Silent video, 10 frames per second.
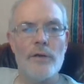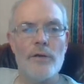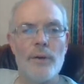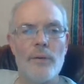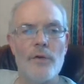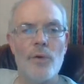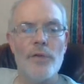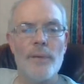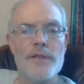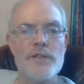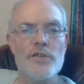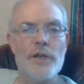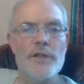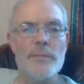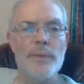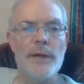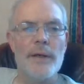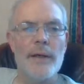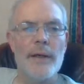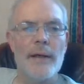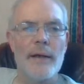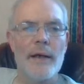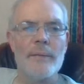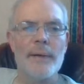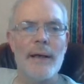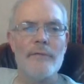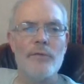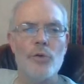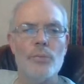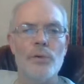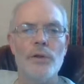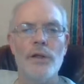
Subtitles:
want the passenger train to be at a platform,